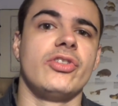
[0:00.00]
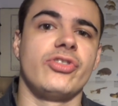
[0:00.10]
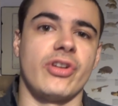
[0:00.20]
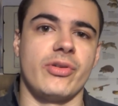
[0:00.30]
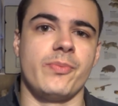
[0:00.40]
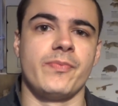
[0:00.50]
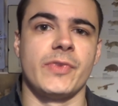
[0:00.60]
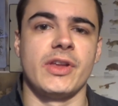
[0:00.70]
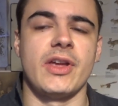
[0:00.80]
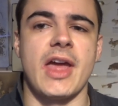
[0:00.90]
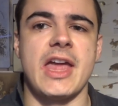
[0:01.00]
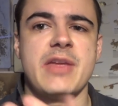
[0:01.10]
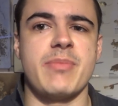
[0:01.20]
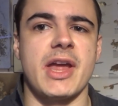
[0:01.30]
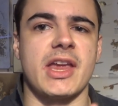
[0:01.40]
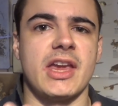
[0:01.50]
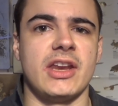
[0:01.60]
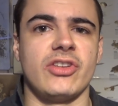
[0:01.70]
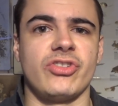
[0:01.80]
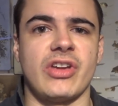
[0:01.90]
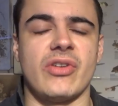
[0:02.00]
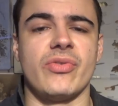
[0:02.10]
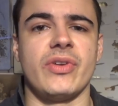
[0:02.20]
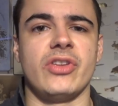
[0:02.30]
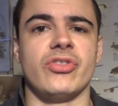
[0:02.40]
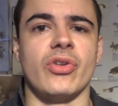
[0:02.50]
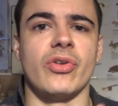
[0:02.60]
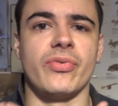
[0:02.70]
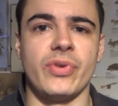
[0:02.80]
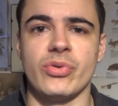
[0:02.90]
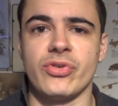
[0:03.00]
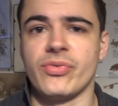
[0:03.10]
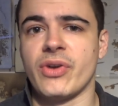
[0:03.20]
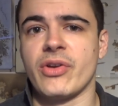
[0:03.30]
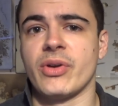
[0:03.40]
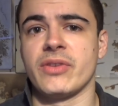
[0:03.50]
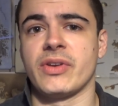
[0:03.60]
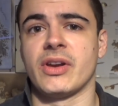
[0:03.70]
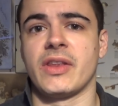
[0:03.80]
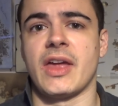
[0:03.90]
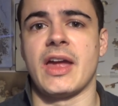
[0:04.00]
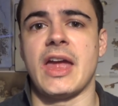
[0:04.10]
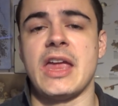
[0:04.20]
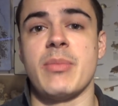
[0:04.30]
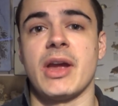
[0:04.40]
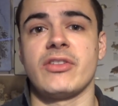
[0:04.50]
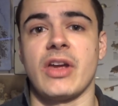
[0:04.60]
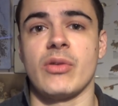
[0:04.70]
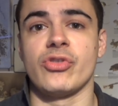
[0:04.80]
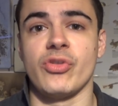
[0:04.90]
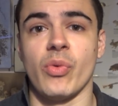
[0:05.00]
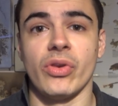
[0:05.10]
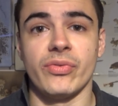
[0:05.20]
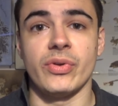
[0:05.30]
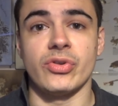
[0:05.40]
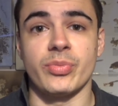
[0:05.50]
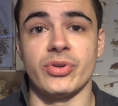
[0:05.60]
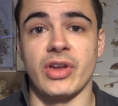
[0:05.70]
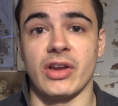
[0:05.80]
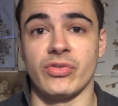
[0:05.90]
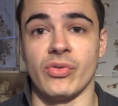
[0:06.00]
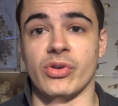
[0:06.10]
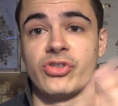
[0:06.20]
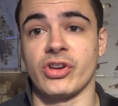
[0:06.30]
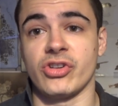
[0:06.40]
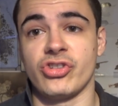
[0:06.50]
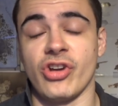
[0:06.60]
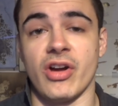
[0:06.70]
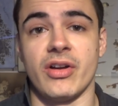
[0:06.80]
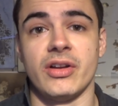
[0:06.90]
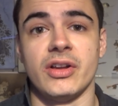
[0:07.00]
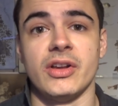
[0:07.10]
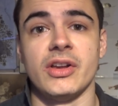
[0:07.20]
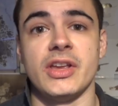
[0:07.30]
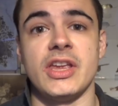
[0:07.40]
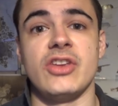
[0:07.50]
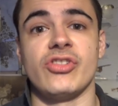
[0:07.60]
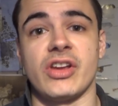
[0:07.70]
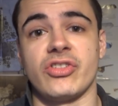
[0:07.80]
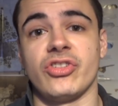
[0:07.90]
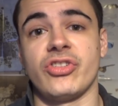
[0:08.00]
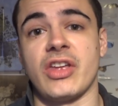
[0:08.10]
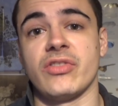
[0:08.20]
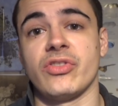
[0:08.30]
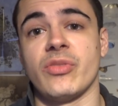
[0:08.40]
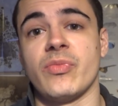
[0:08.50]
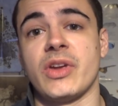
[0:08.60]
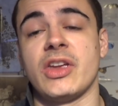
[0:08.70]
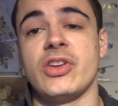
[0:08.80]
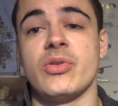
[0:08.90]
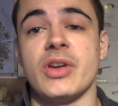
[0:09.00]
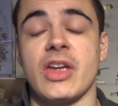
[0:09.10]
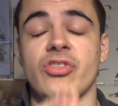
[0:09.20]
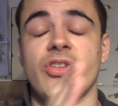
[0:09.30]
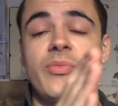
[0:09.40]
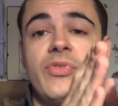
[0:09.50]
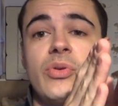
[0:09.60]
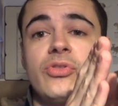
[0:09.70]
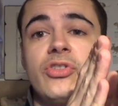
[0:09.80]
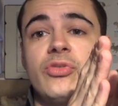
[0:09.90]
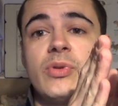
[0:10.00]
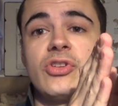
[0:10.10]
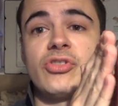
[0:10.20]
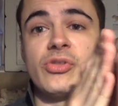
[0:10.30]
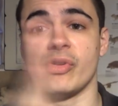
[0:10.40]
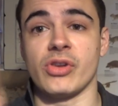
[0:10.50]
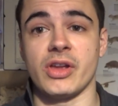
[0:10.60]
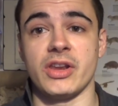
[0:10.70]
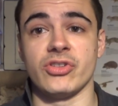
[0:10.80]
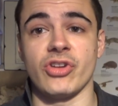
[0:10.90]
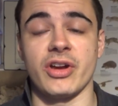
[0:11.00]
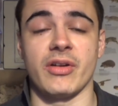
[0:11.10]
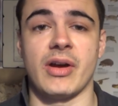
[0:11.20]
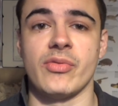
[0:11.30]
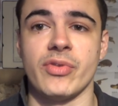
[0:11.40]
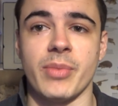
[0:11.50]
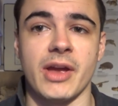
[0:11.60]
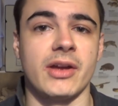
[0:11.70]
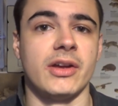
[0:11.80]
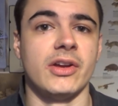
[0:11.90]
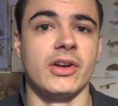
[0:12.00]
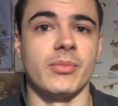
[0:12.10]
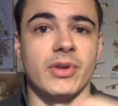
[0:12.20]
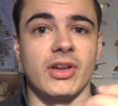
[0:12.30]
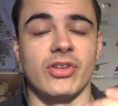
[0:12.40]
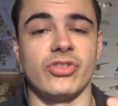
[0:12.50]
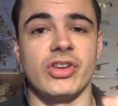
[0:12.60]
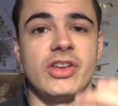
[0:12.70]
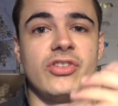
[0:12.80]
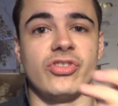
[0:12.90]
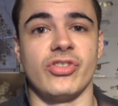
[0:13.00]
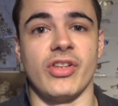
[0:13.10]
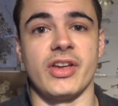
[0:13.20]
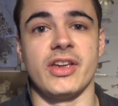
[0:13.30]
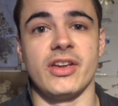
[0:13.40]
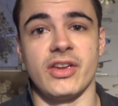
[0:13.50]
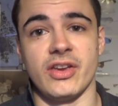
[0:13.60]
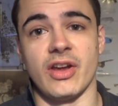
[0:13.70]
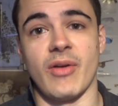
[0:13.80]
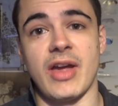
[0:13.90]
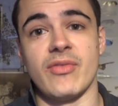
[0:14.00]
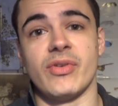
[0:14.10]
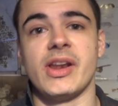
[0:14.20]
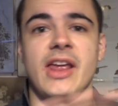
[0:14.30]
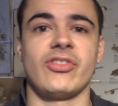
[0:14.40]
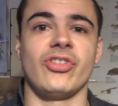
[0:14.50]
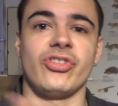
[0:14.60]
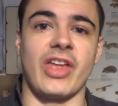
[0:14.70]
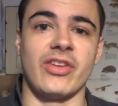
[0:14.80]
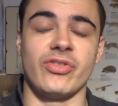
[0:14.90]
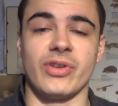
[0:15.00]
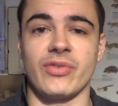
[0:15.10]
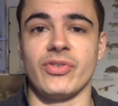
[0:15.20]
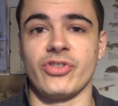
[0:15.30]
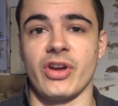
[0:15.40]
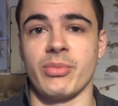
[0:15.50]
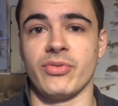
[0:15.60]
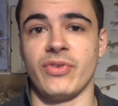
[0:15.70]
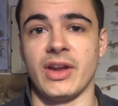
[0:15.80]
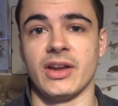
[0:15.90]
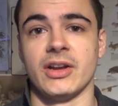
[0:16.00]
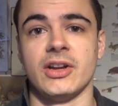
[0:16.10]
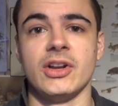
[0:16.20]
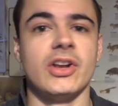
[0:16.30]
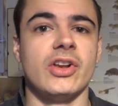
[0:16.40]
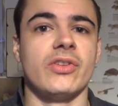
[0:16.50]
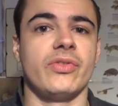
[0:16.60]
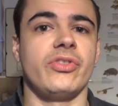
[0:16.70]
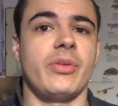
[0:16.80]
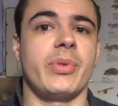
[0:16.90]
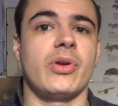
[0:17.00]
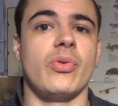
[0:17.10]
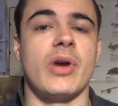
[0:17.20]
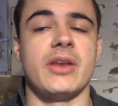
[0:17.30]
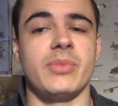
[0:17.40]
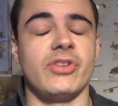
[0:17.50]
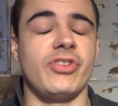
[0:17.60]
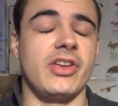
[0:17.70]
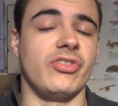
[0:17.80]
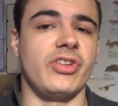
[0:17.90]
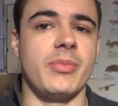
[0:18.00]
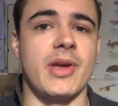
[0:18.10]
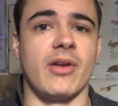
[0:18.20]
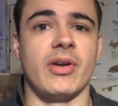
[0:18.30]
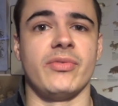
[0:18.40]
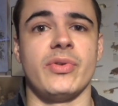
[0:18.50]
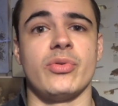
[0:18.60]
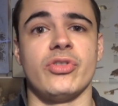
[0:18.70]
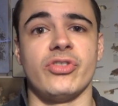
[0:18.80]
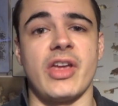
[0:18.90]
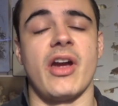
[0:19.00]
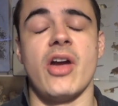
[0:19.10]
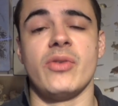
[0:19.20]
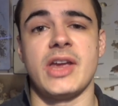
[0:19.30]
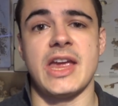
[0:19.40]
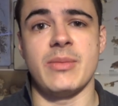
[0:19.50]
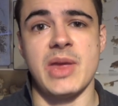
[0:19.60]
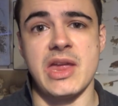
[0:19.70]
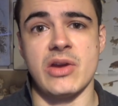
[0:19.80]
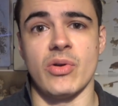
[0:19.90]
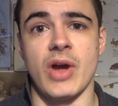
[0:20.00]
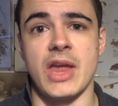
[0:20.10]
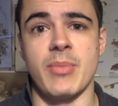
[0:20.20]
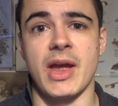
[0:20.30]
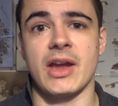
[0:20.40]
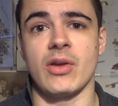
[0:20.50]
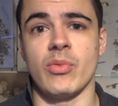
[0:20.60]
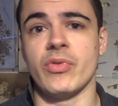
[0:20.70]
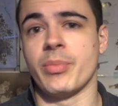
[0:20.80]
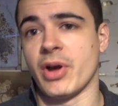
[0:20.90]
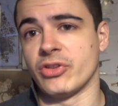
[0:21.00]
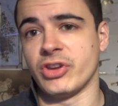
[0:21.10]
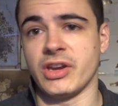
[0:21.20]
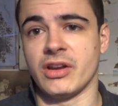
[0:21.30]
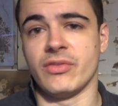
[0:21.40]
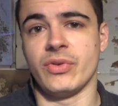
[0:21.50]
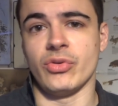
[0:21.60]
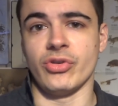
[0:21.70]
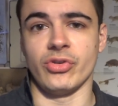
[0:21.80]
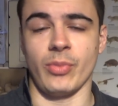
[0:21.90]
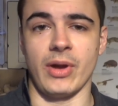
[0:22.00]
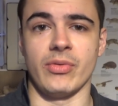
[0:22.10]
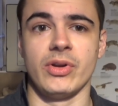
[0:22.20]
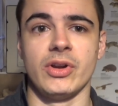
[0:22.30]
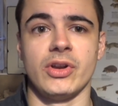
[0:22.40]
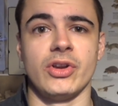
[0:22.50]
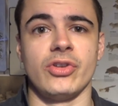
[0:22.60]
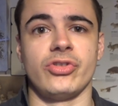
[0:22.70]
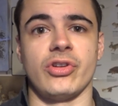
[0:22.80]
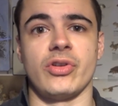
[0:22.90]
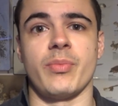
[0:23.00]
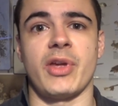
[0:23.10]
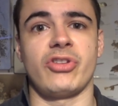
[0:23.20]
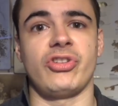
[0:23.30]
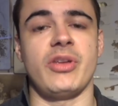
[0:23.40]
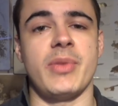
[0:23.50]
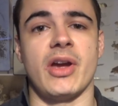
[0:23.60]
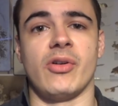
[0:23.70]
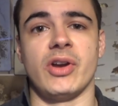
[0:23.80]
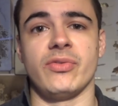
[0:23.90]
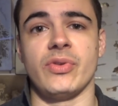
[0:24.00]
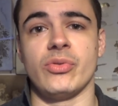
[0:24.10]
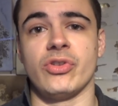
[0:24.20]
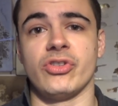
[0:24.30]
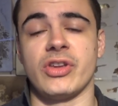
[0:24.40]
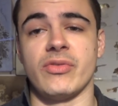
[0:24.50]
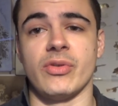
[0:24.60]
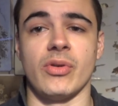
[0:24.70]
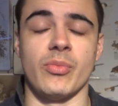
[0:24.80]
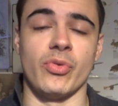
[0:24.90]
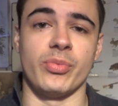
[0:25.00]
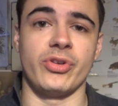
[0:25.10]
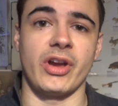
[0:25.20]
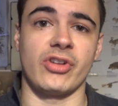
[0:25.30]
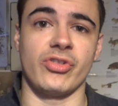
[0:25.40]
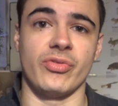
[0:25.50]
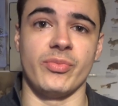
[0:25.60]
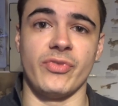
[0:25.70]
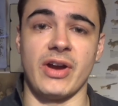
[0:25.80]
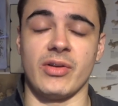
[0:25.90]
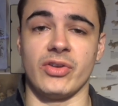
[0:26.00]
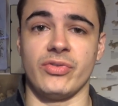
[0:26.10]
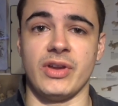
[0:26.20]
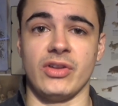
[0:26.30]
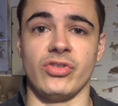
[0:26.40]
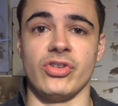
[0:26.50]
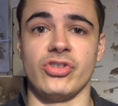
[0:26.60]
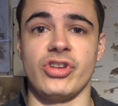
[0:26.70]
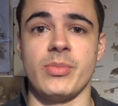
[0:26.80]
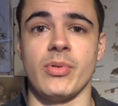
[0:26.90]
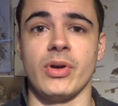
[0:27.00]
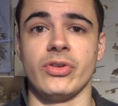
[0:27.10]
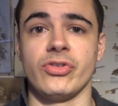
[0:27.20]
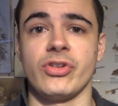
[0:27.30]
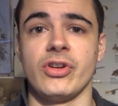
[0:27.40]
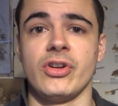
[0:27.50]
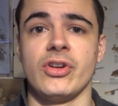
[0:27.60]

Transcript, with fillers: So ABEK in itself is not a filter thread or anything like that. ABEK tells you what the filter protects for. It's like a chart. Each letter stands for something. You can get some filters which look like the entire alphabet, because it's like, you know, every letter stands for a different type of thing. For typical NBC and CBRN filters, they are only ABE or ABEK with a particulate filter as well. So the best CBRN filters give you a lot more protection from various things than the cheaper ones.